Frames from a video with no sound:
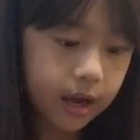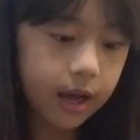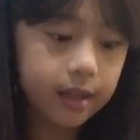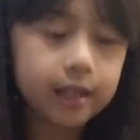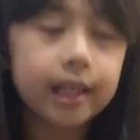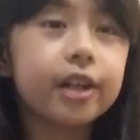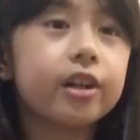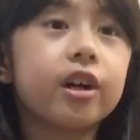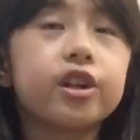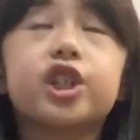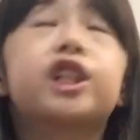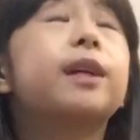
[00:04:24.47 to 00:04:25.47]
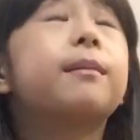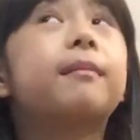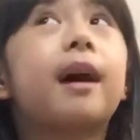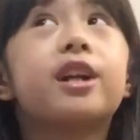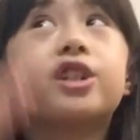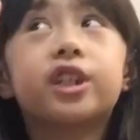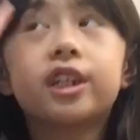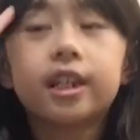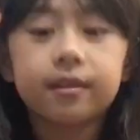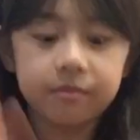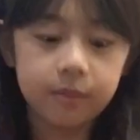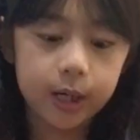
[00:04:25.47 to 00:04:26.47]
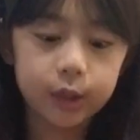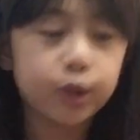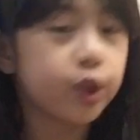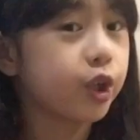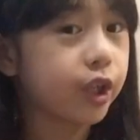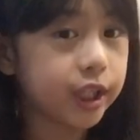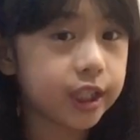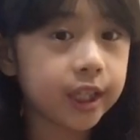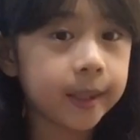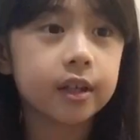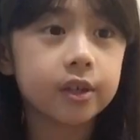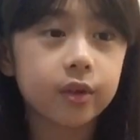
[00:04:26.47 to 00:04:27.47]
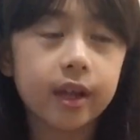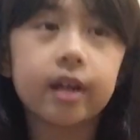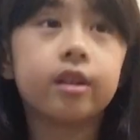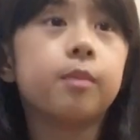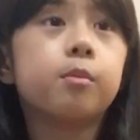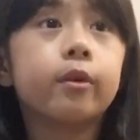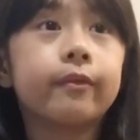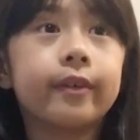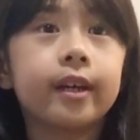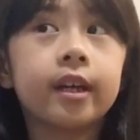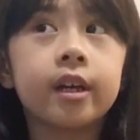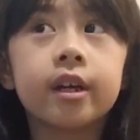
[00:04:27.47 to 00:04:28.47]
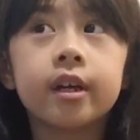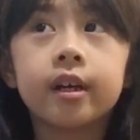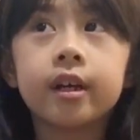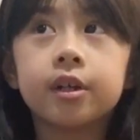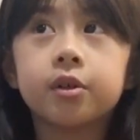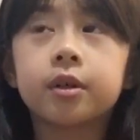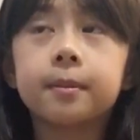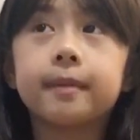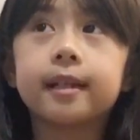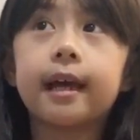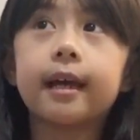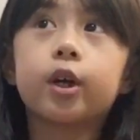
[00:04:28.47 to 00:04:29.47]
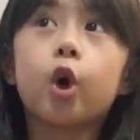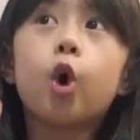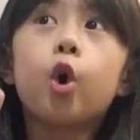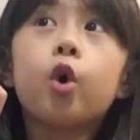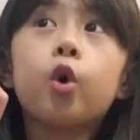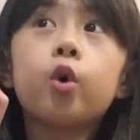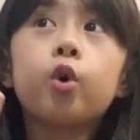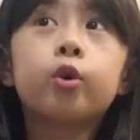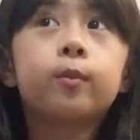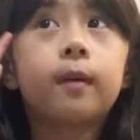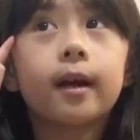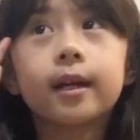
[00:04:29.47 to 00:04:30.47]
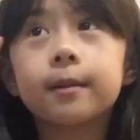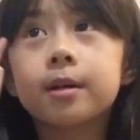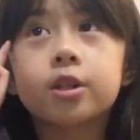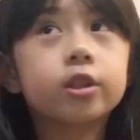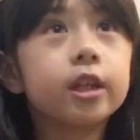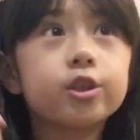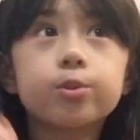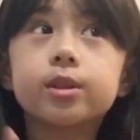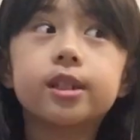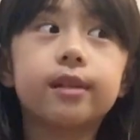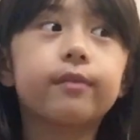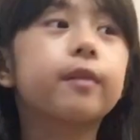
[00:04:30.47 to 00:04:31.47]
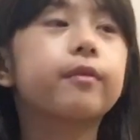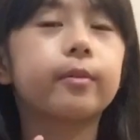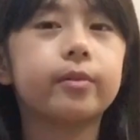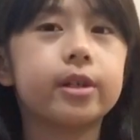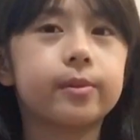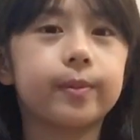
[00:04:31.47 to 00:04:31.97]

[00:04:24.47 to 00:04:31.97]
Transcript: and later on just imagine it while you're reading, so that in the movie you can be oh, my imagination was different from this,